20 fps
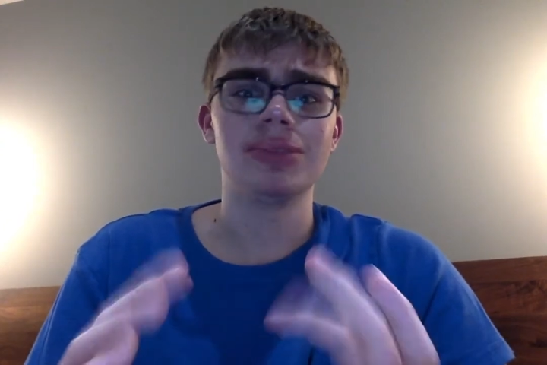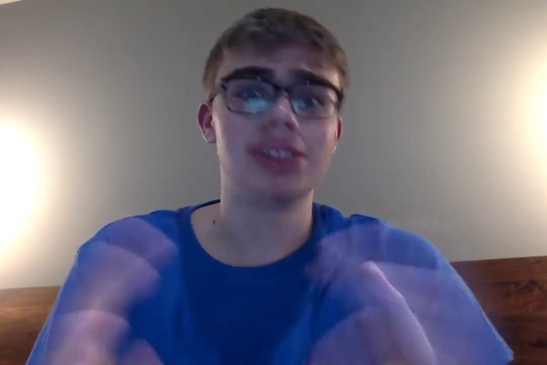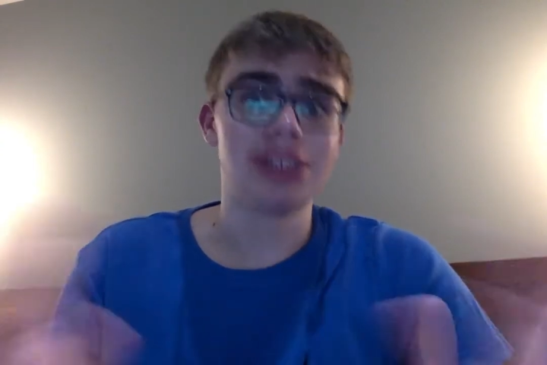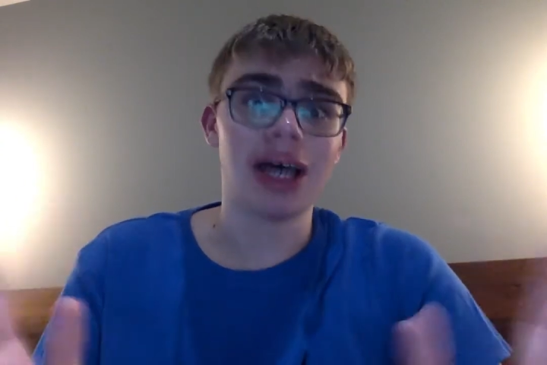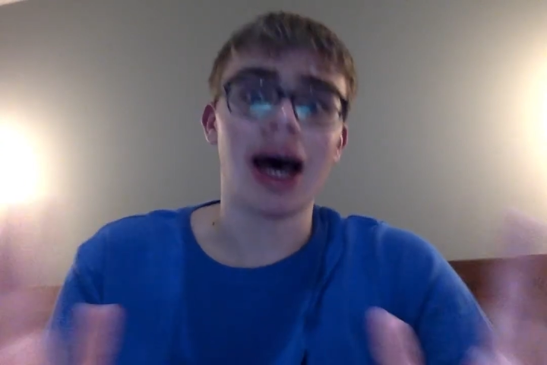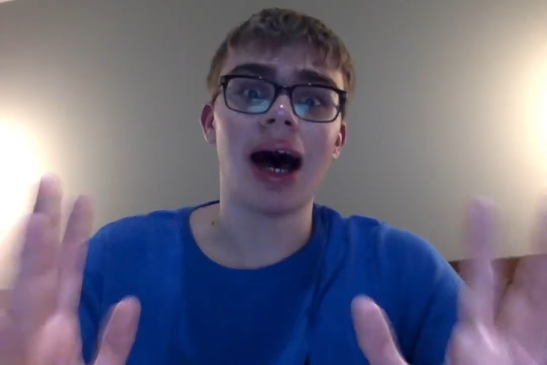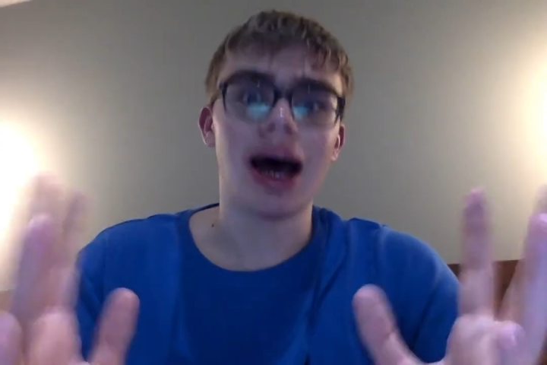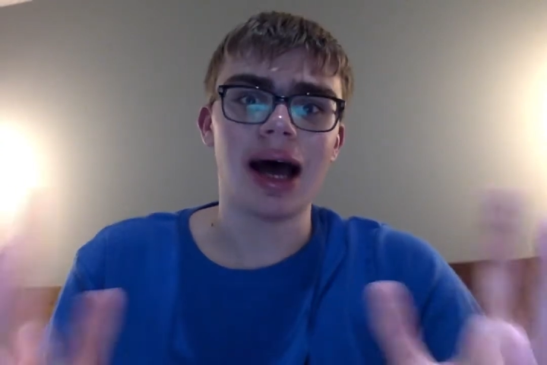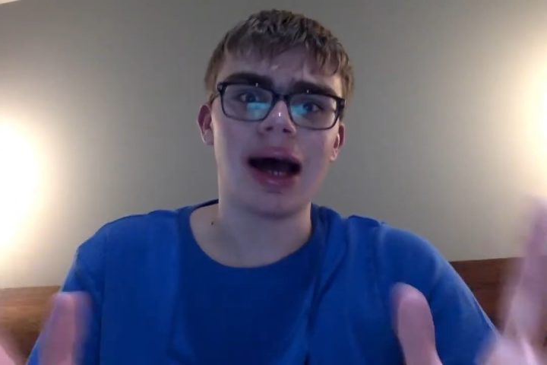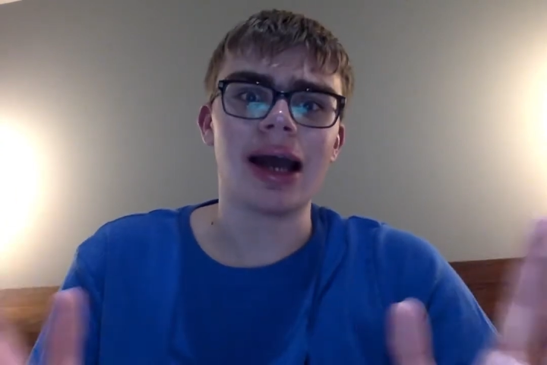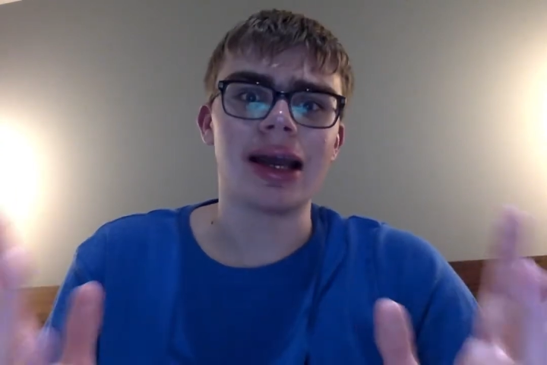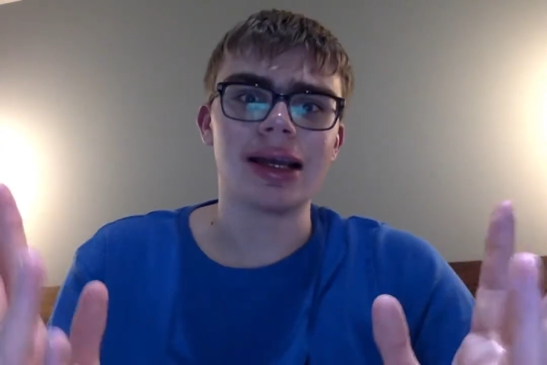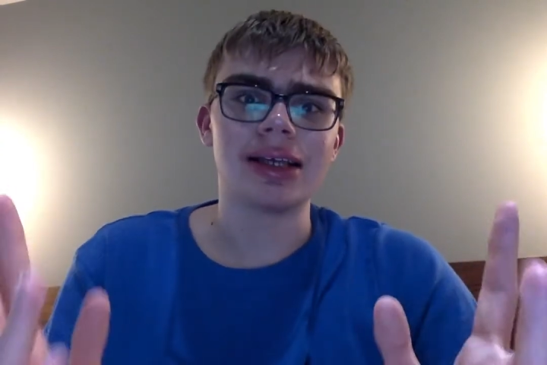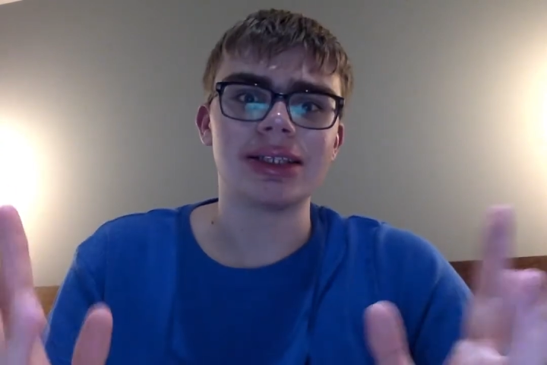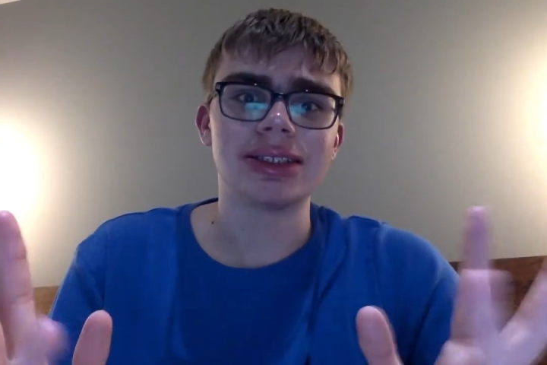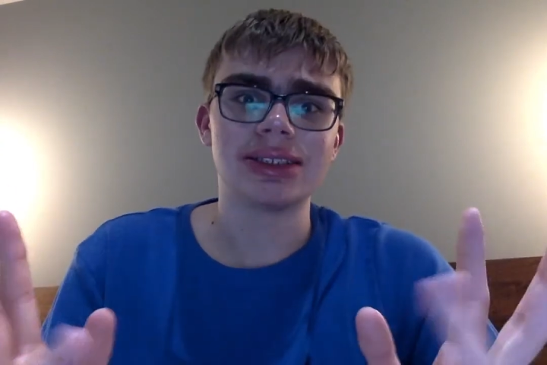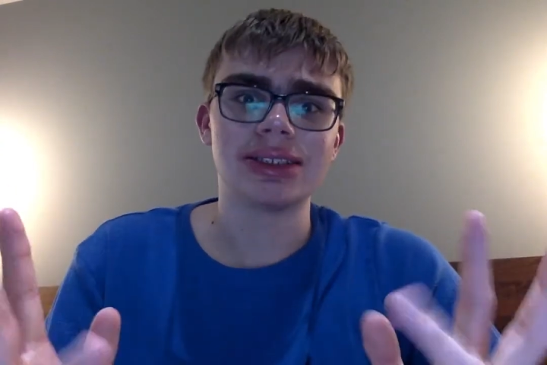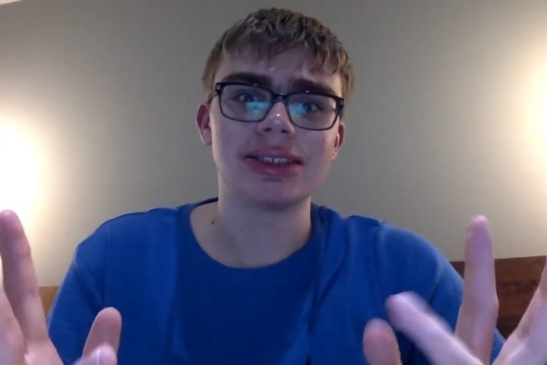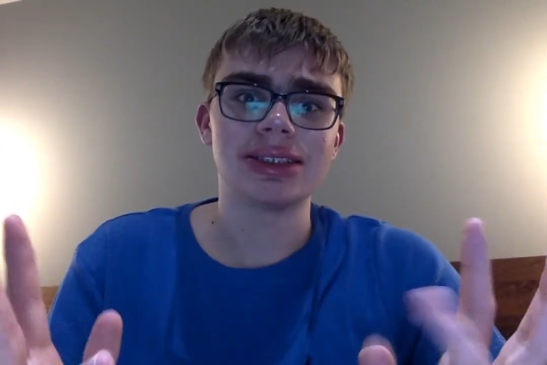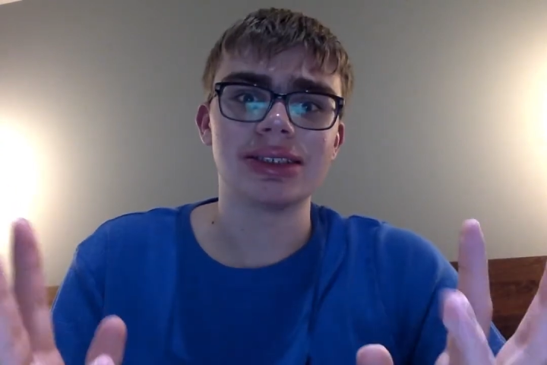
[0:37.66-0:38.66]

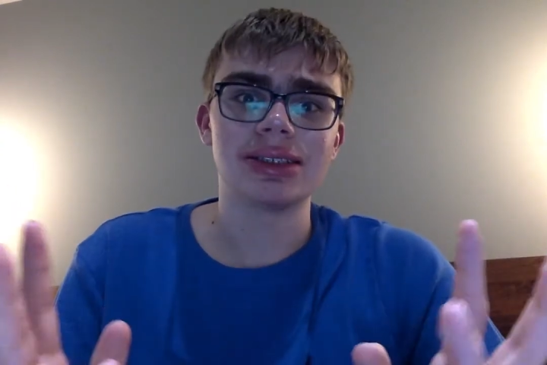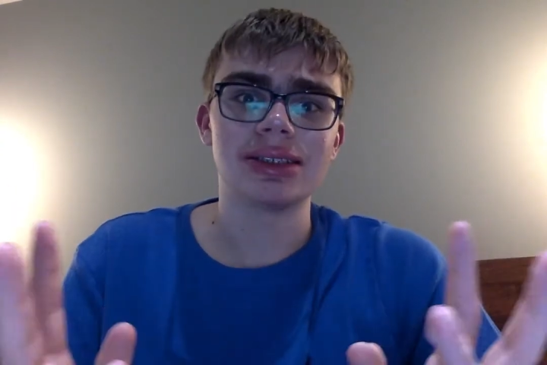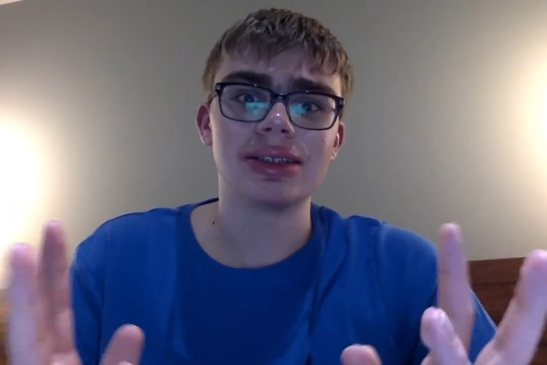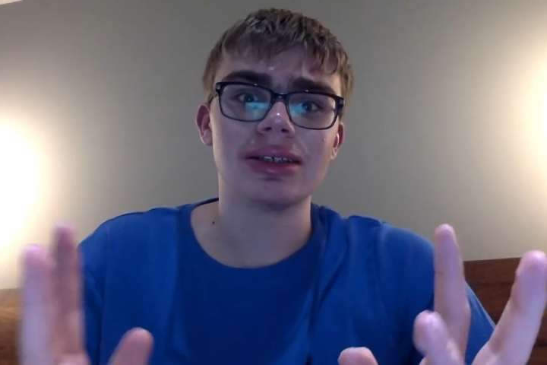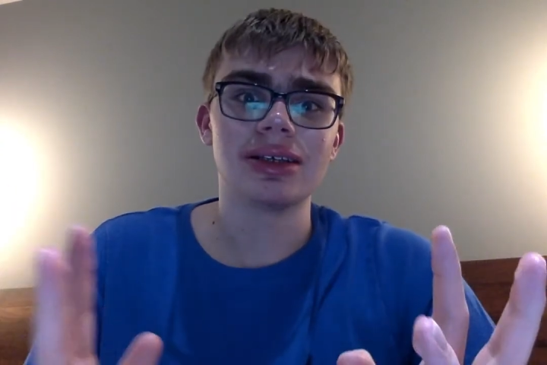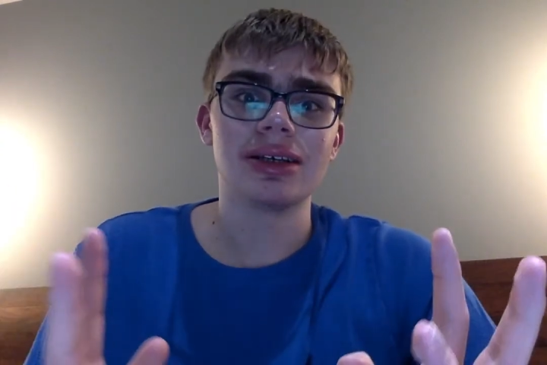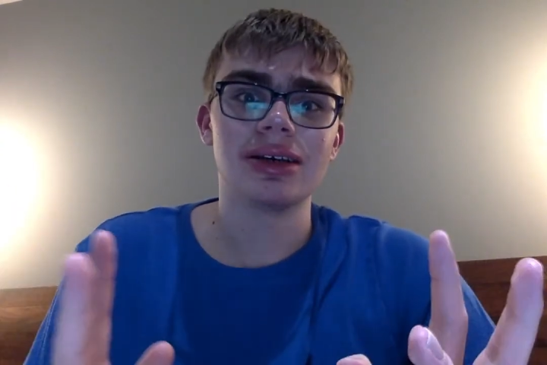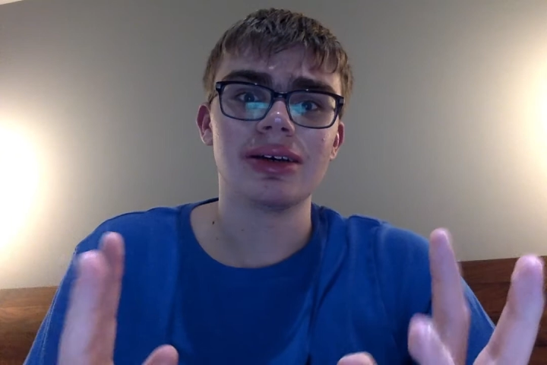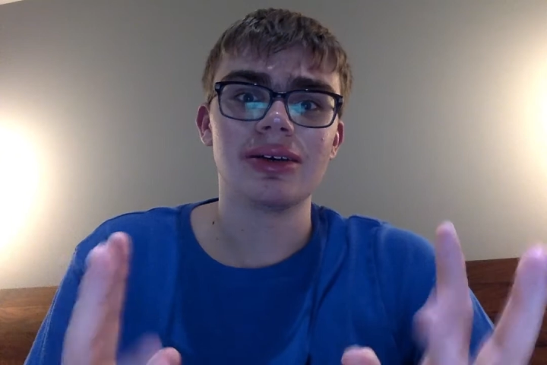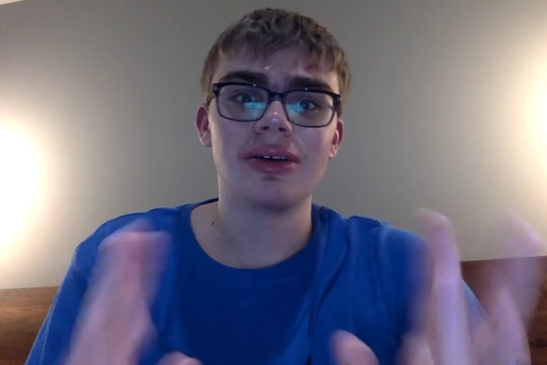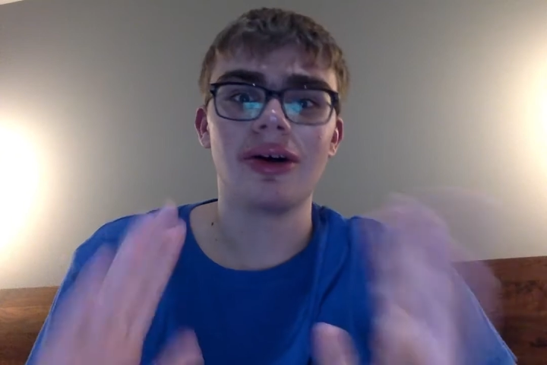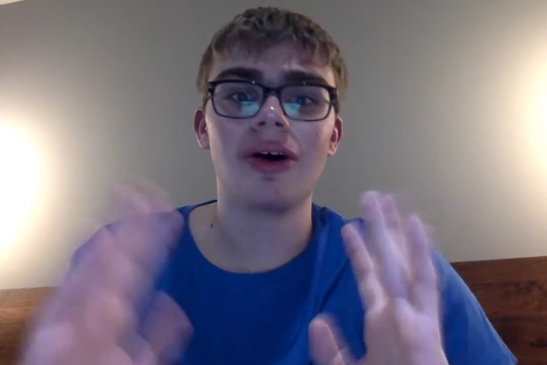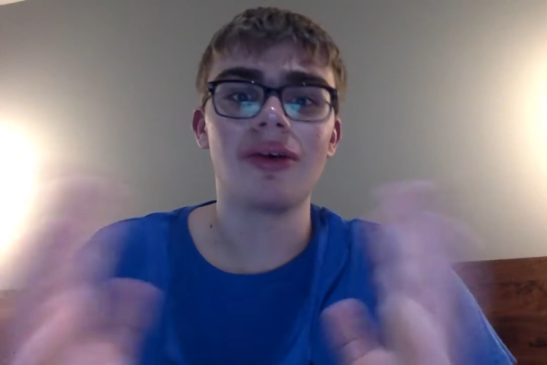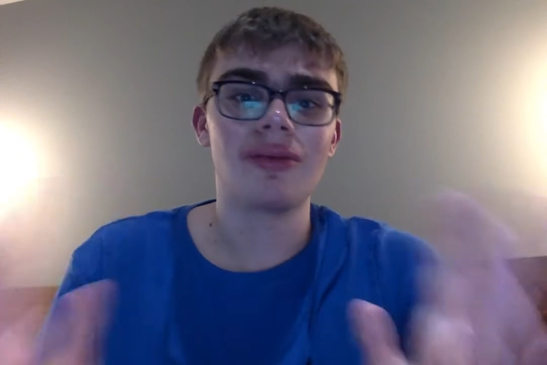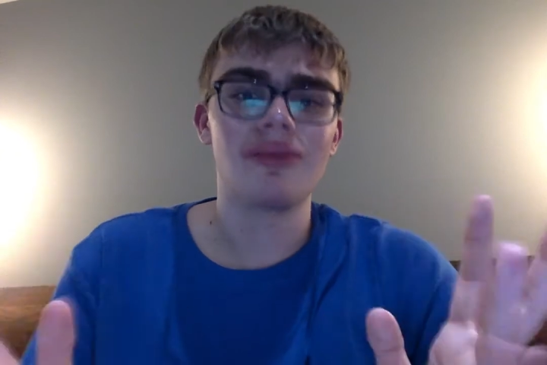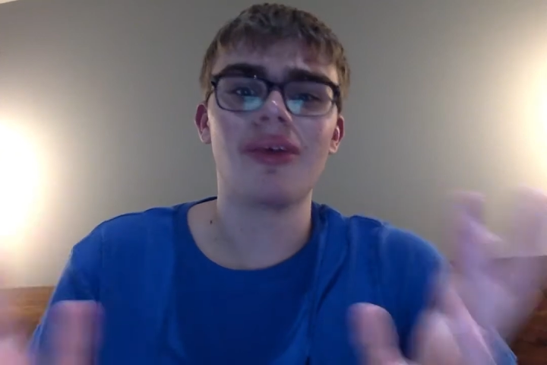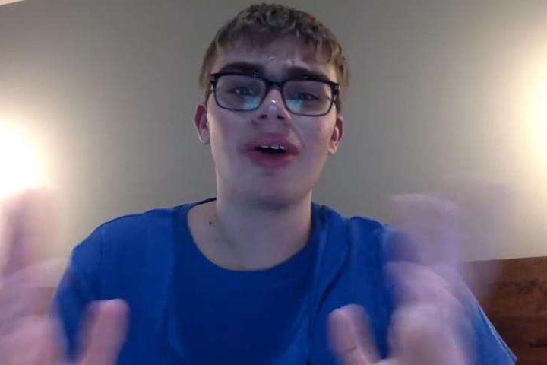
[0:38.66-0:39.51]
dies. Oh,